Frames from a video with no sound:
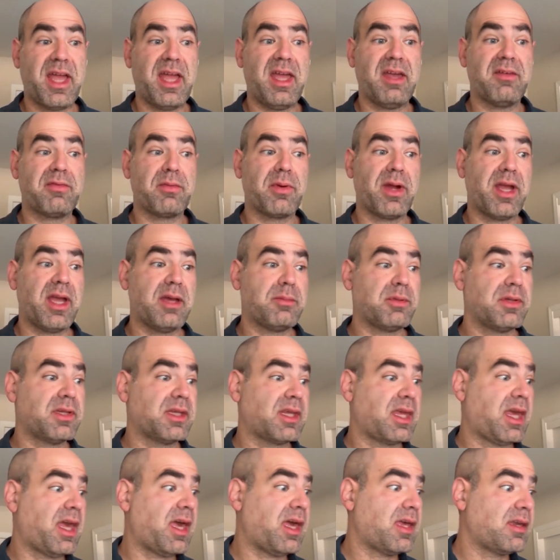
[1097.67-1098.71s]
hey, if we're able
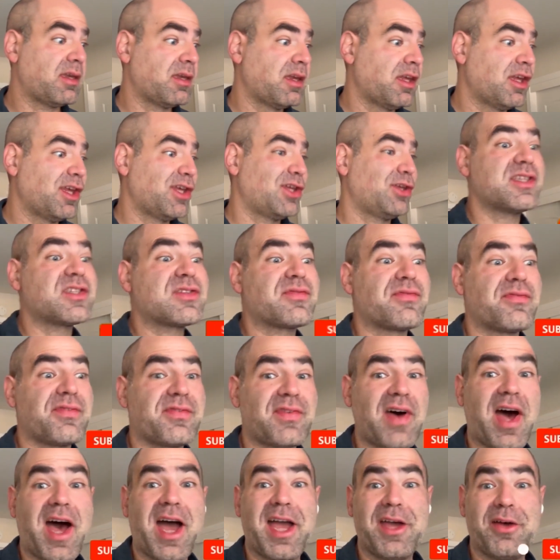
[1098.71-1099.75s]
to get this
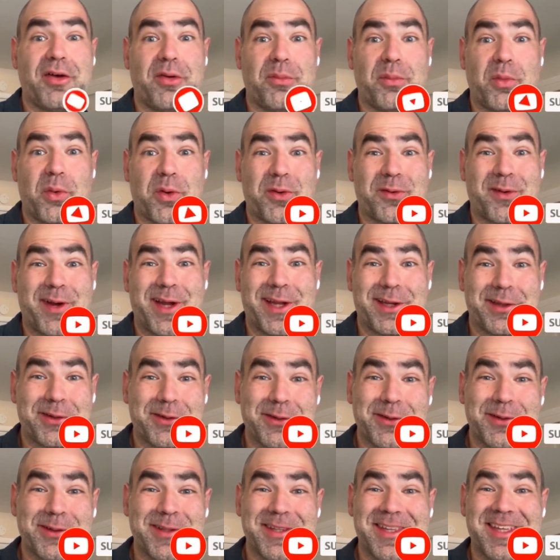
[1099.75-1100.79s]
file more
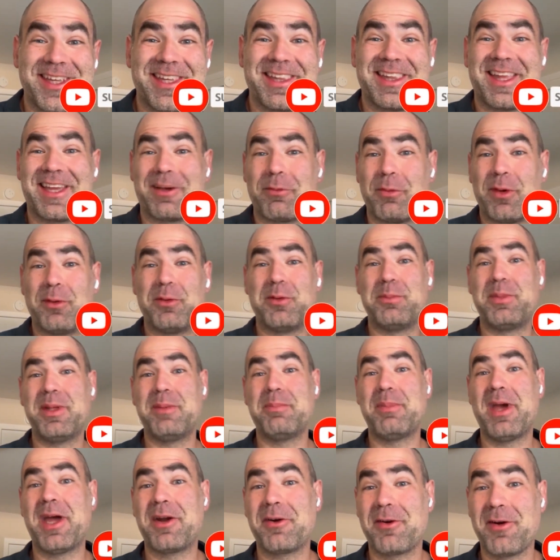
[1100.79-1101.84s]
regularly, like we would
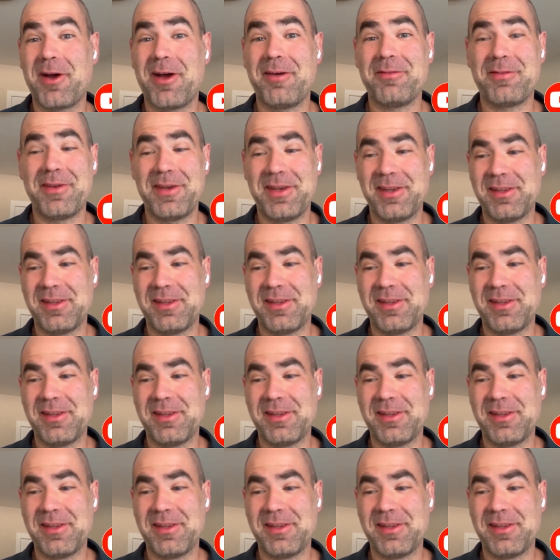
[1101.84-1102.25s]
be better off,